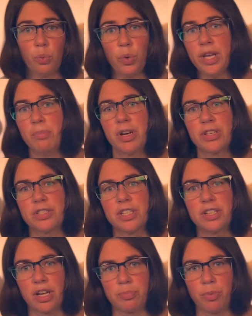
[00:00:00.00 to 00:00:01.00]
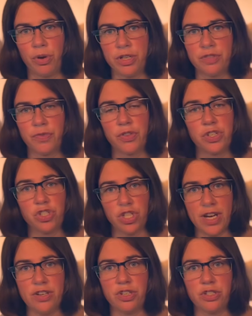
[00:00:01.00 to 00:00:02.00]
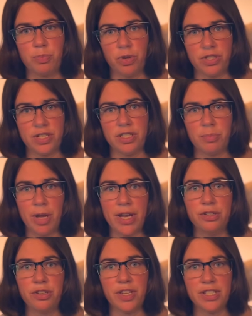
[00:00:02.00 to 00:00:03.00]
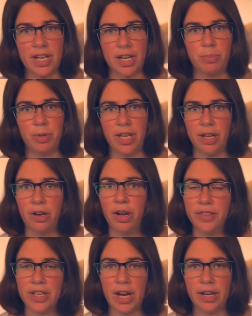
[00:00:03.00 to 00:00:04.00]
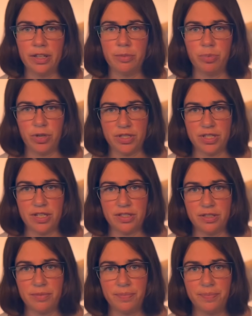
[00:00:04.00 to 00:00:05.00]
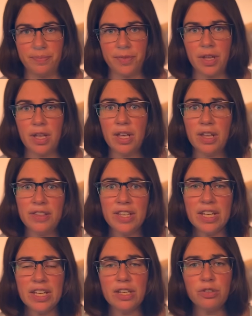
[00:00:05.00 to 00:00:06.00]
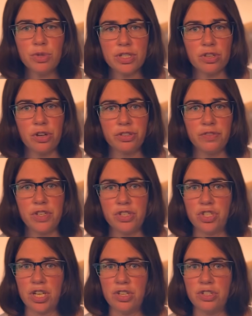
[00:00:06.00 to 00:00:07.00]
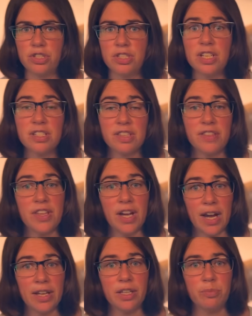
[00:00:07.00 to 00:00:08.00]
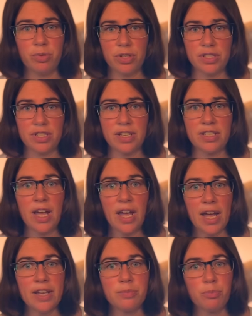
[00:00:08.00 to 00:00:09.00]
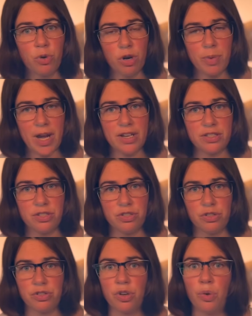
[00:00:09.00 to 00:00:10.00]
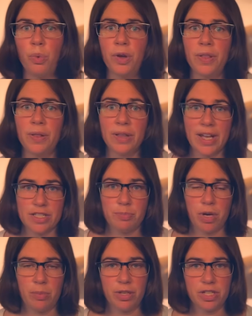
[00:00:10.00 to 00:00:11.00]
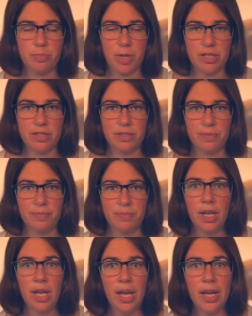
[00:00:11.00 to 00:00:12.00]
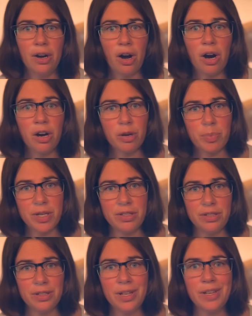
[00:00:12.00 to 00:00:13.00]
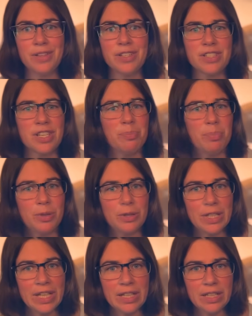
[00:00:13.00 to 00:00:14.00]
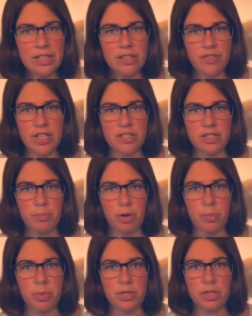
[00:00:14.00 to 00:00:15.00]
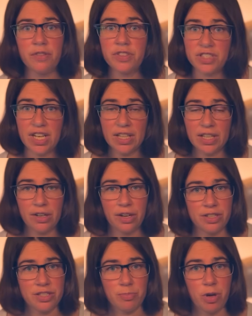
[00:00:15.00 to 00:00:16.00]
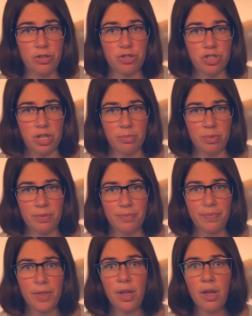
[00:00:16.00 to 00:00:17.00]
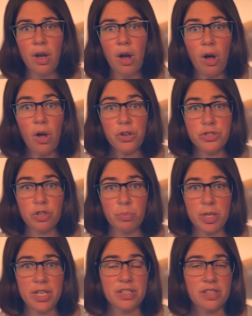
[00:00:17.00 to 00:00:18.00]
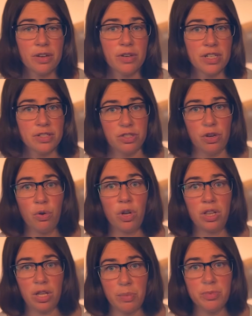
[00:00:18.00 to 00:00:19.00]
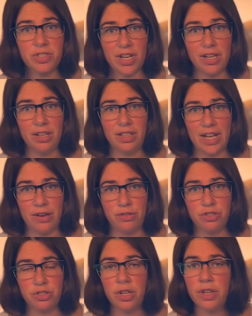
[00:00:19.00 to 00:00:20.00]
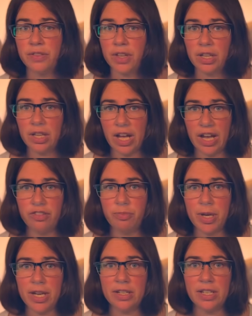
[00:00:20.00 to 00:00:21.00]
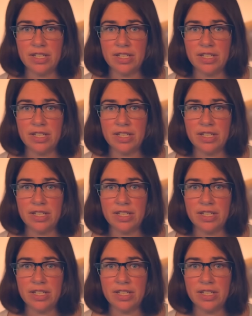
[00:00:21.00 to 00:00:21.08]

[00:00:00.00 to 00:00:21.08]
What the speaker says: We must deduct points for the changes Princess made to the deck plan on the Island Princess. The end result of these changes is that the Island Princess has more passengers with less public space. In our opinion, this completely defeats the purpose of sailing on a smaller ship. Also, because there is no club-style lounge, the live band and